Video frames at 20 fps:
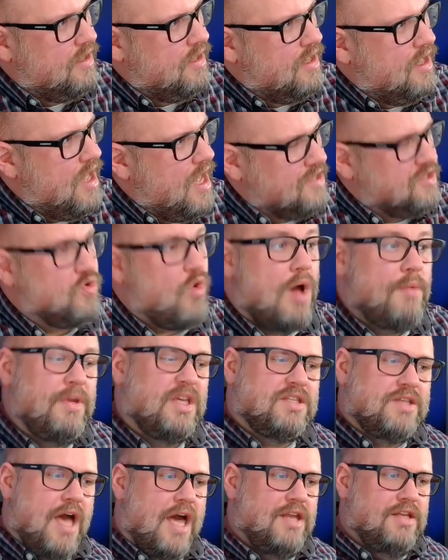And so I'm
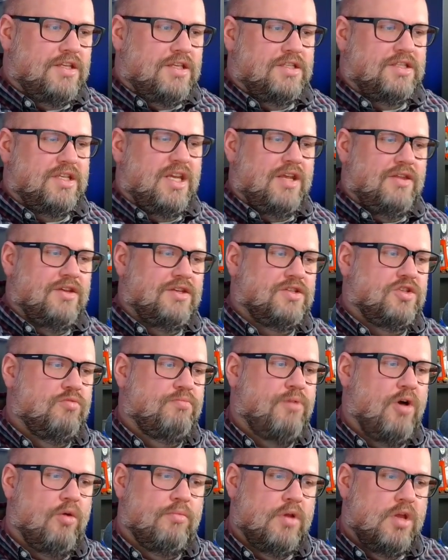excited to see this new
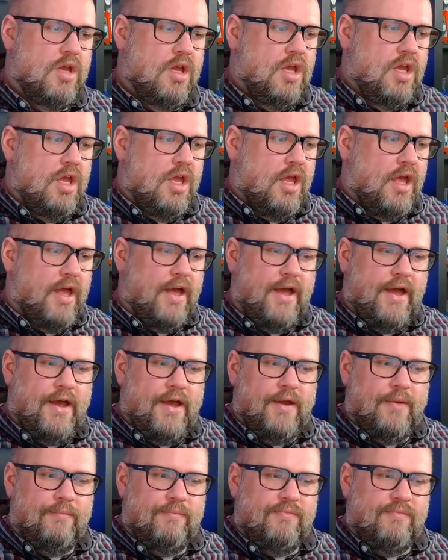Pope
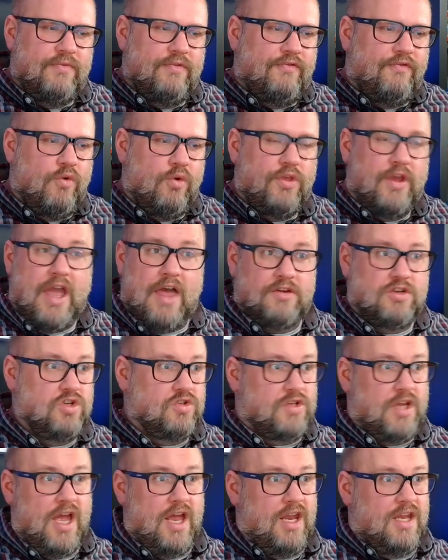for the Catholic
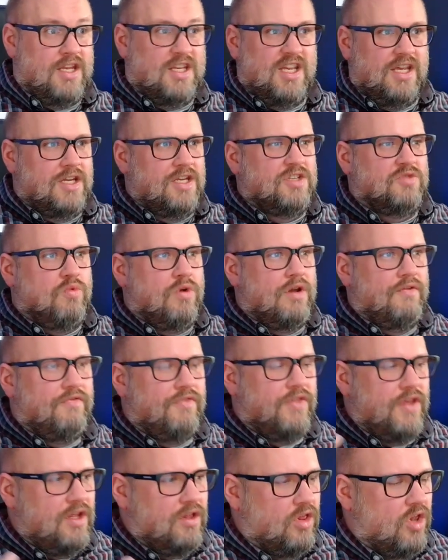Church. Again, it is one of
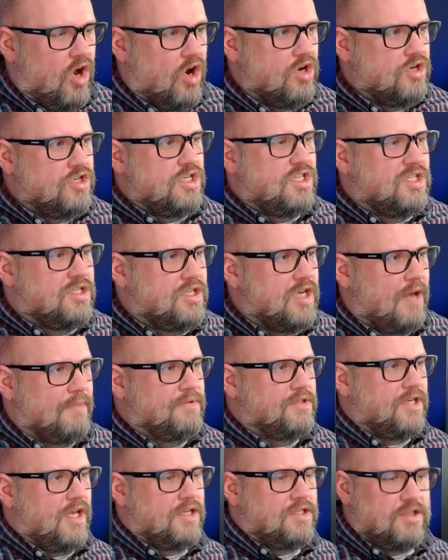the largest
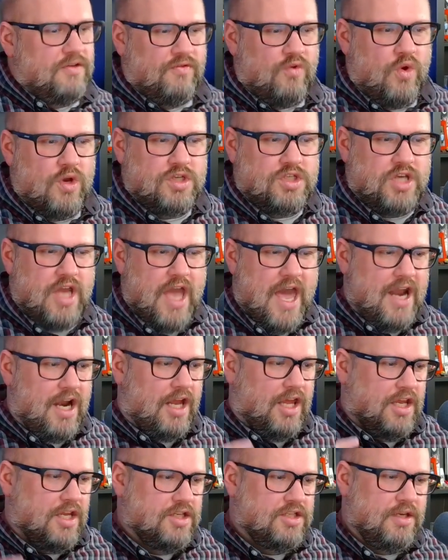subsets of
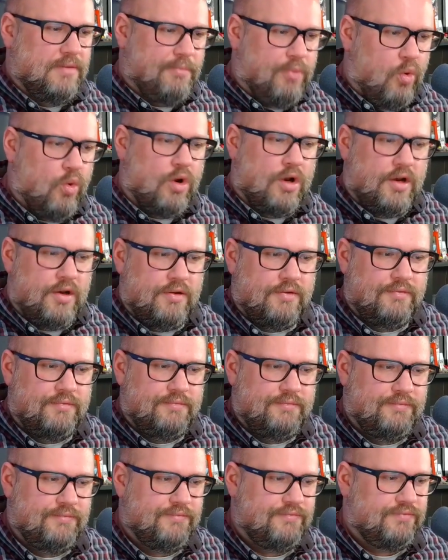Christianity. It is important.
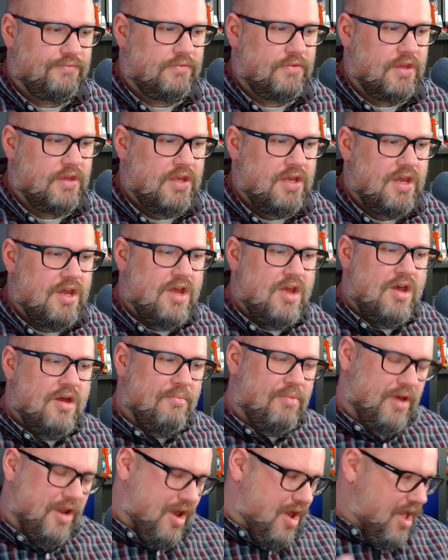
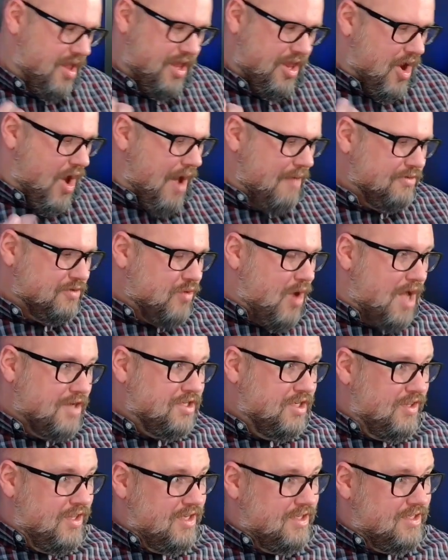But, I was
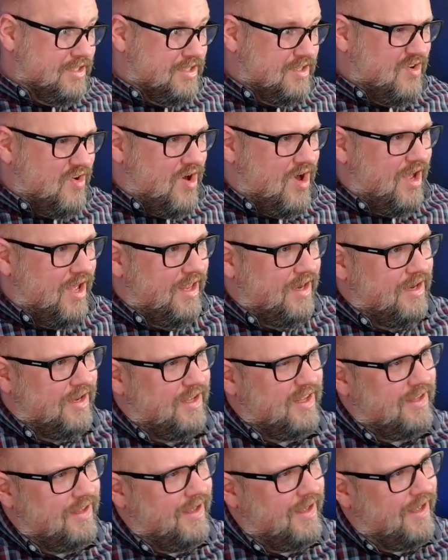watching this
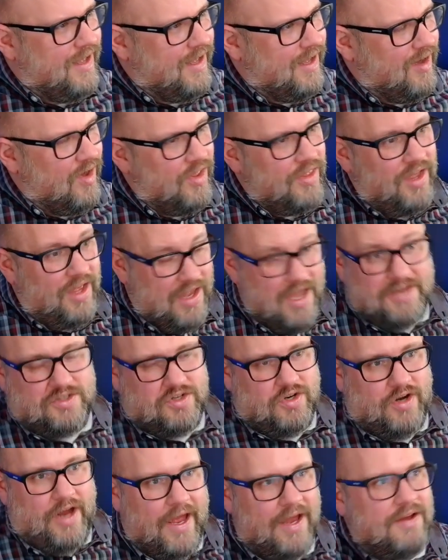on
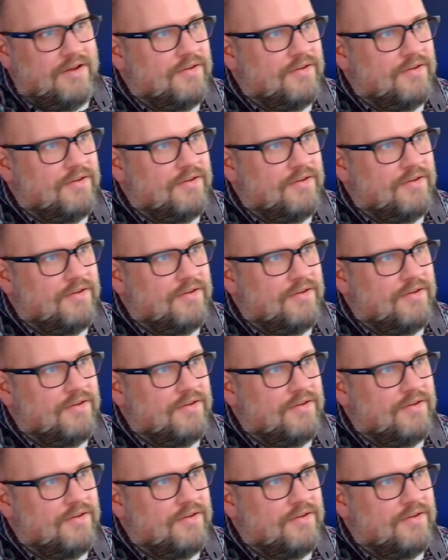yesterday